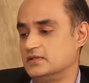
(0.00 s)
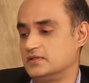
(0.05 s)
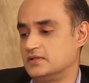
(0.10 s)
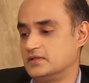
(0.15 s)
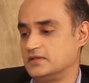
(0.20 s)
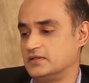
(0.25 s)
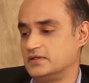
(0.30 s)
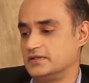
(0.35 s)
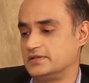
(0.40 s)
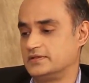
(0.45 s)

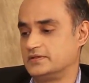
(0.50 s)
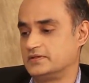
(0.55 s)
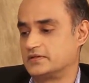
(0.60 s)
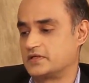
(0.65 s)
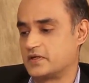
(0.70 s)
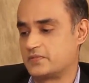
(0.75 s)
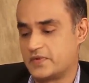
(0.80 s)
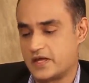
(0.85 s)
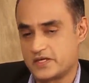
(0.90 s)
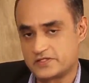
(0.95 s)

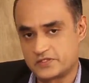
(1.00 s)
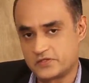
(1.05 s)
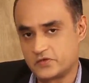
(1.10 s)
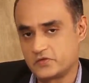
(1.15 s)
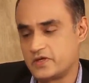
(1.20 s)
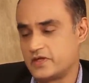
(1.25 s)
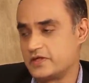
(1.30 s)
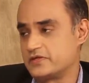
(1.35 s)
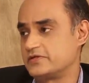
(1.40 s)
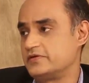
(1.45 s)
capacity
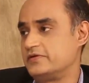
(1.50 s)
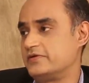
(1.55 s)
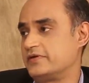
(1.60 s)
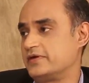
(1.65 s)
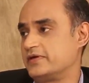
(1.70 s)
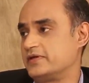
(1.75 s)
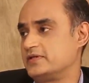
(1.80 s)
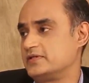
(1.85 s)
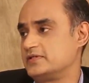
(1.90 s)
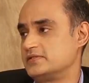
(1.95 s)
utilization
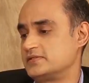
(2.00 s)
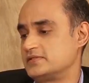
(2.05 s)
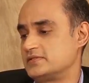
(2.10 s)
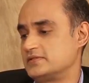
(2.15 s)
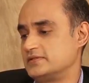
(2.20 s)
trends,